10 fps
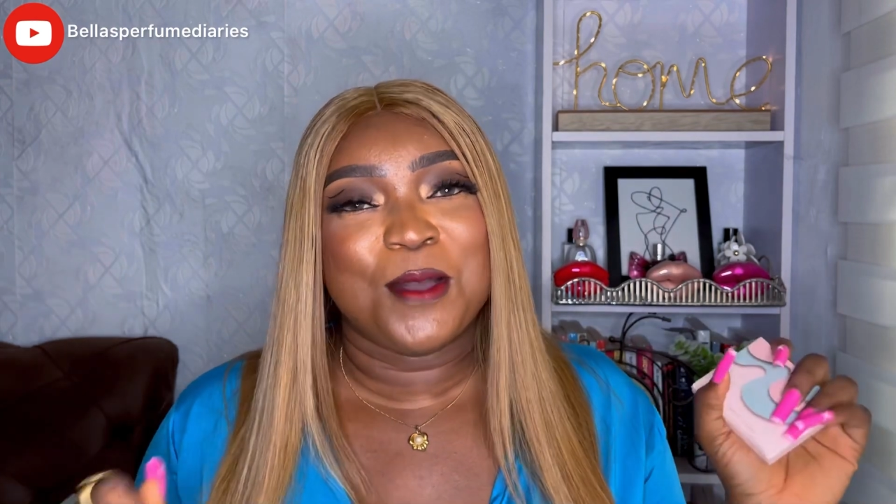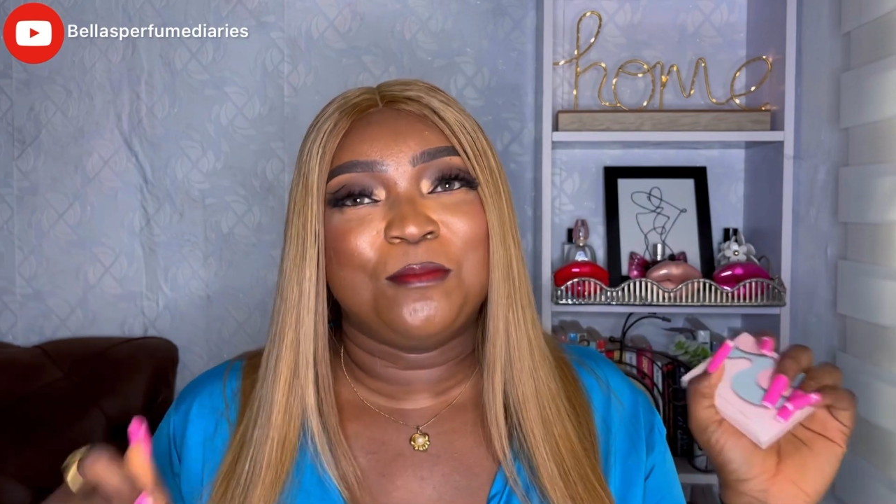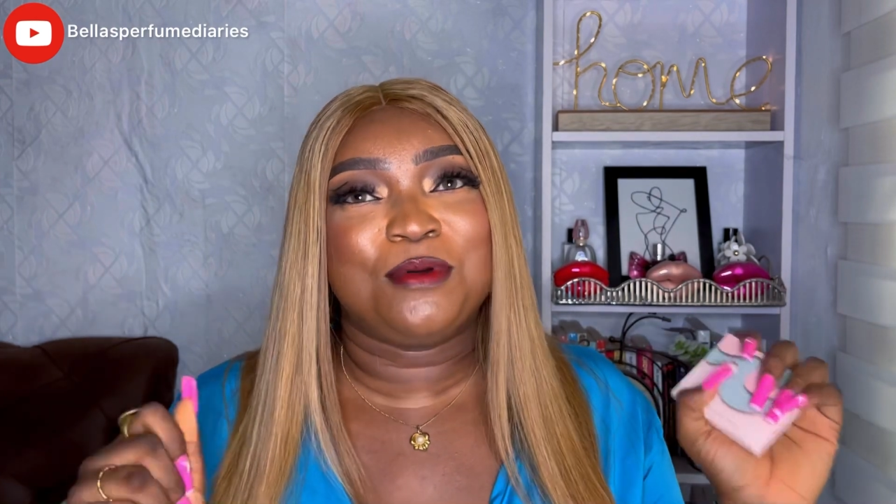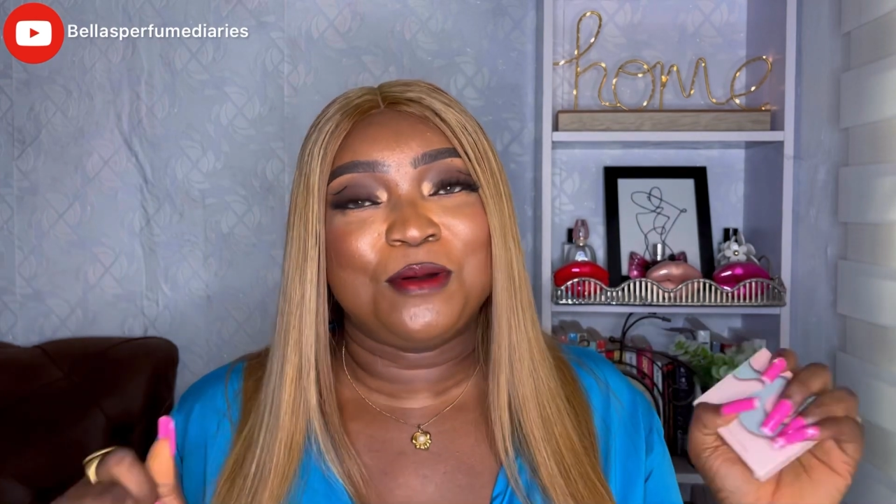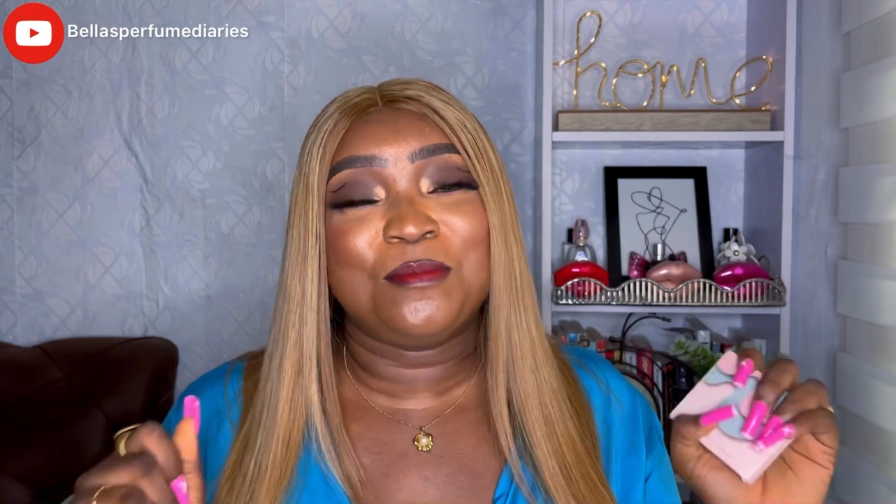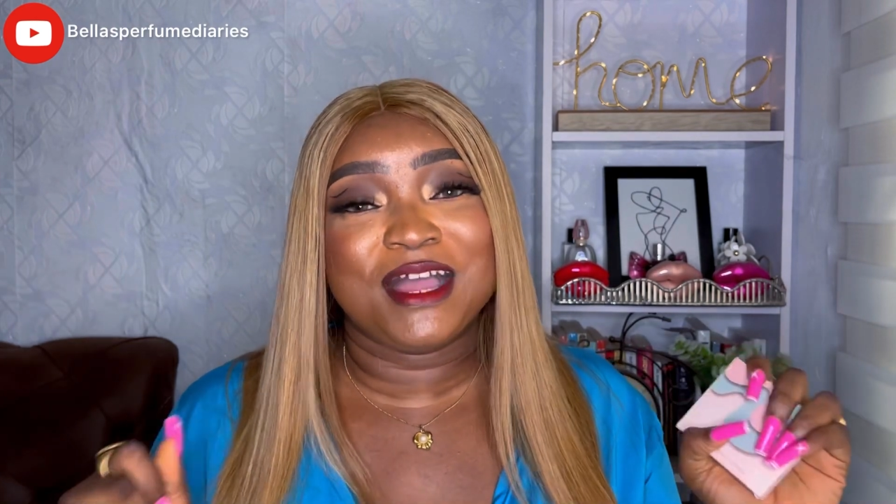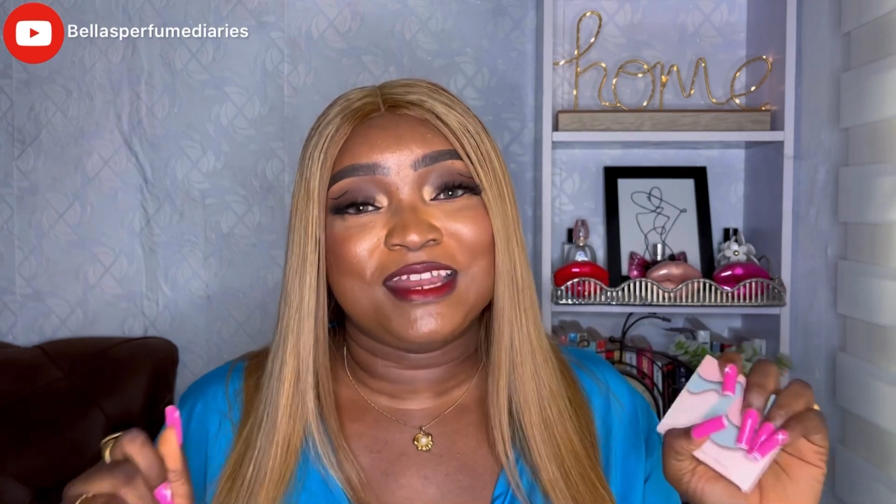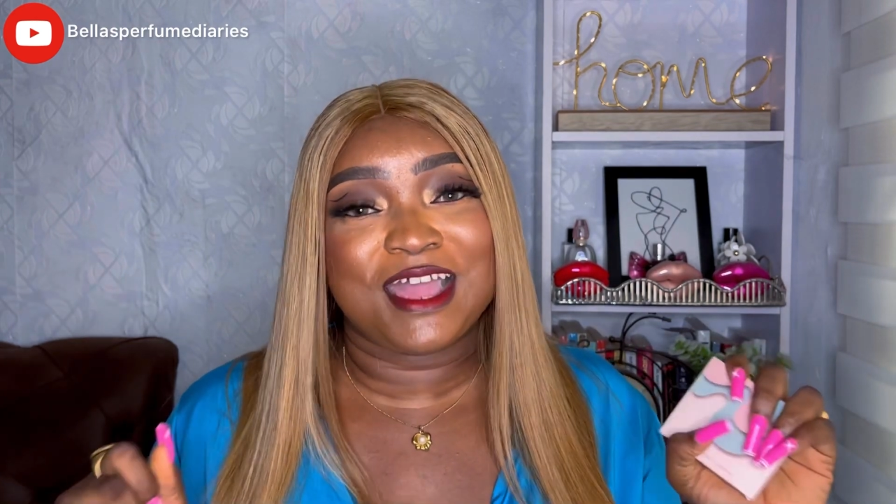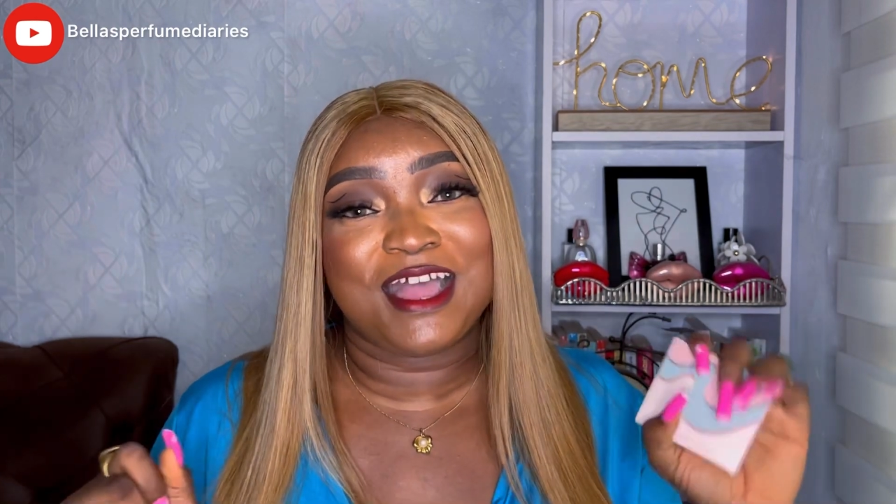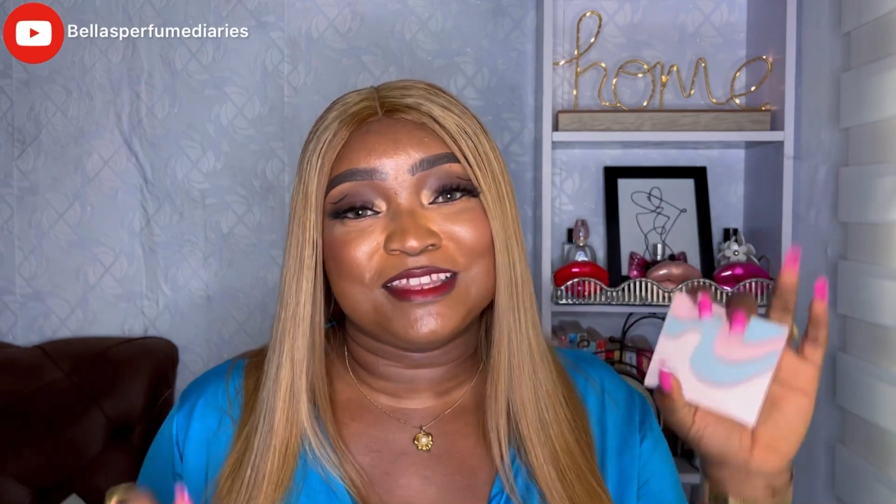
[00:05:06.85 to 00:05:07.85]

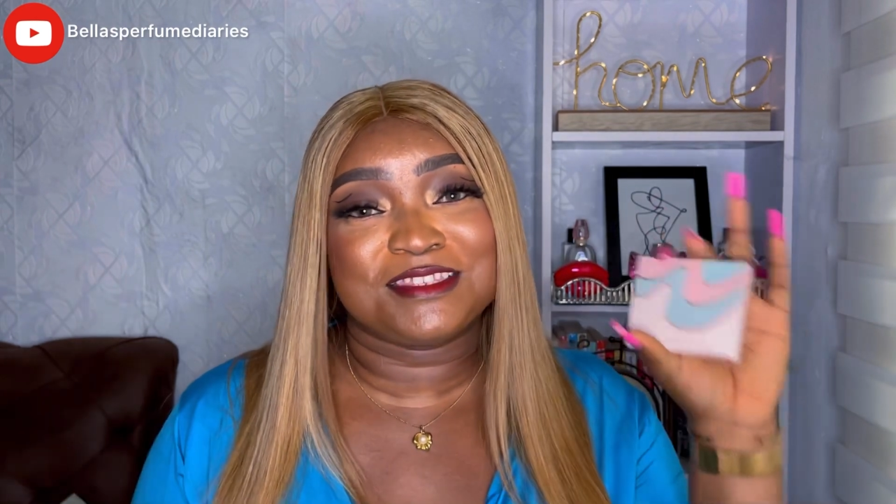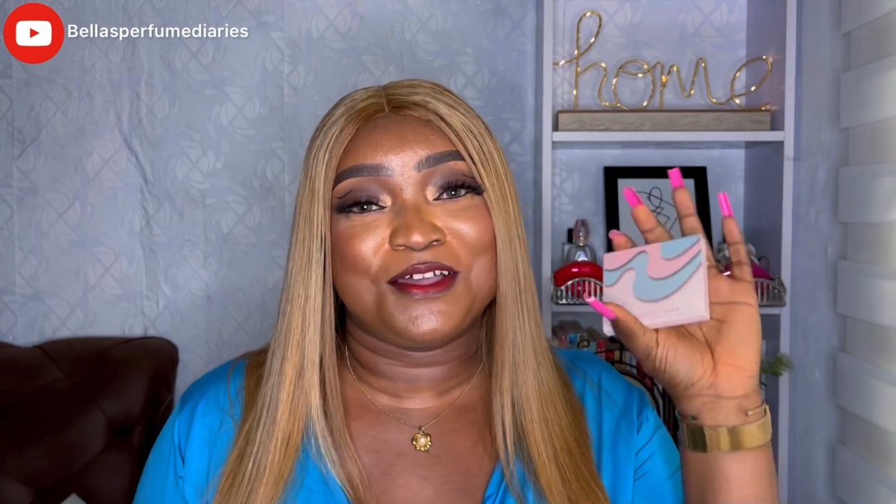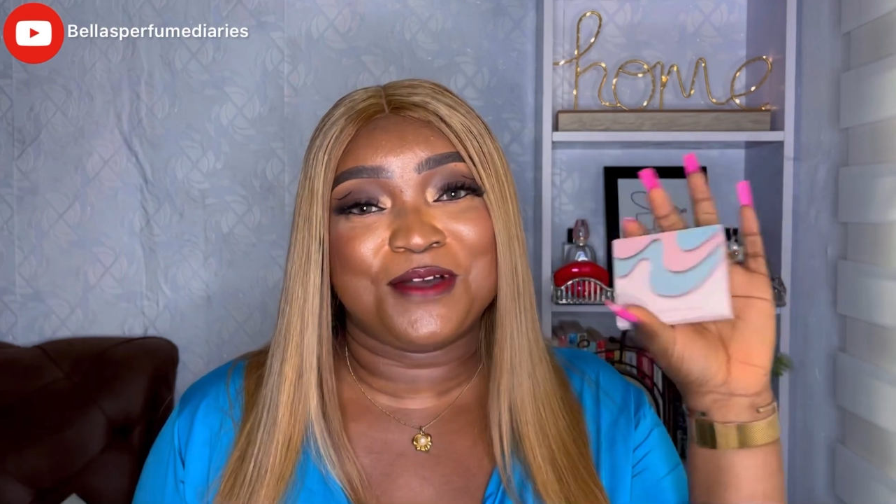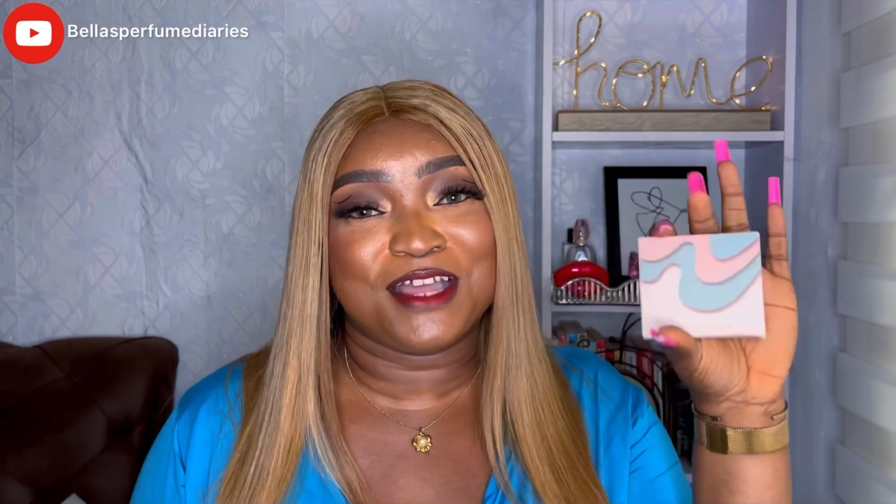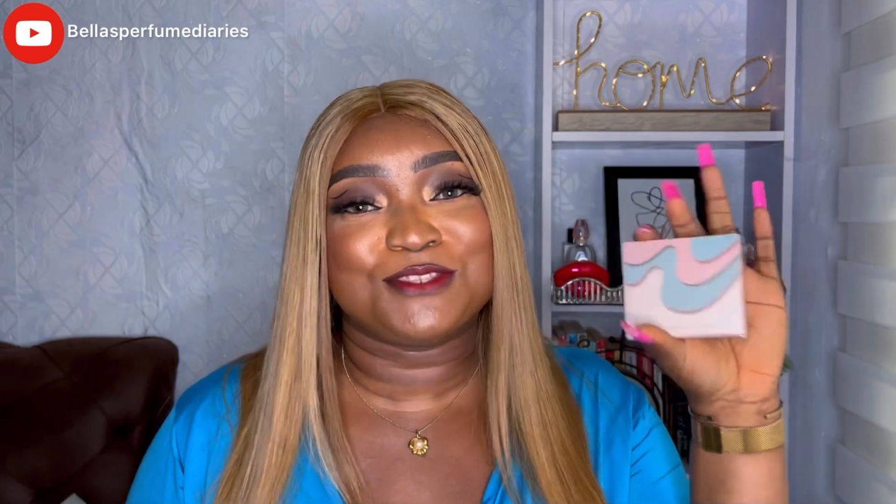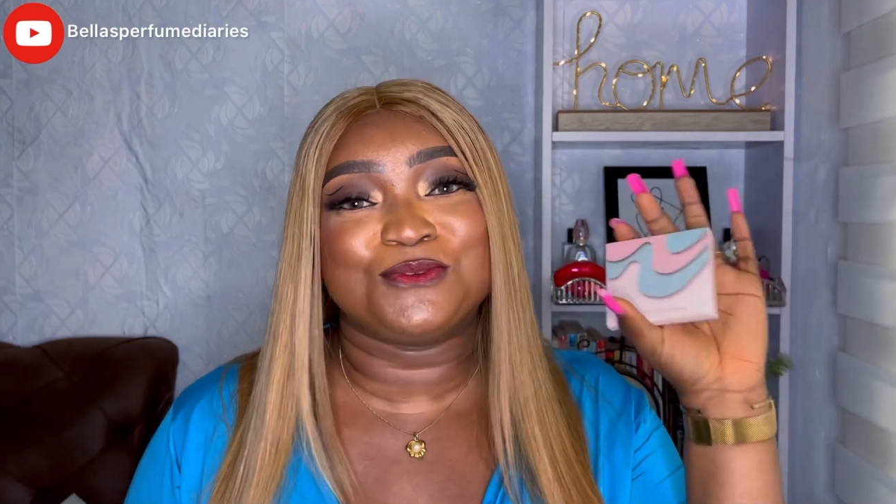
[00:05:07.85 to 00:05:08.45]
bombard her and tell her